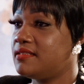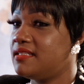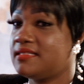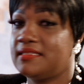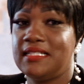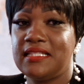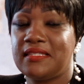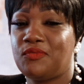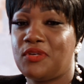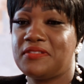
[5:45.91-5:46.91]
it's
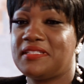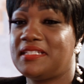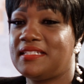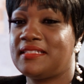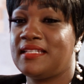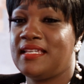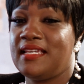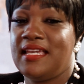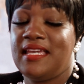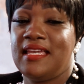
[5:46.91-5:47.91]
nothing worse than
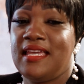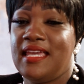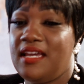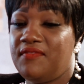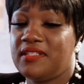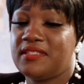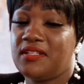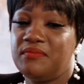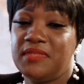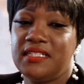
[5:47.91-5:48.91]
having
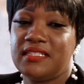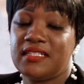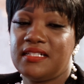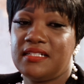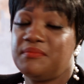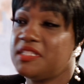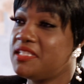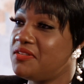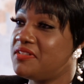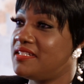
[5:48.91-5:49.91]
so much
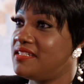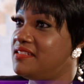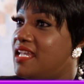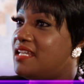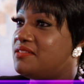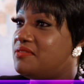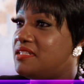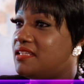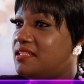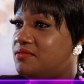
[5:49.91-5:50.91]
material and you can't do
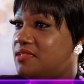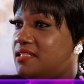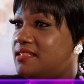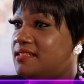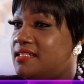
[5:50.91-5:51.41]
anything with.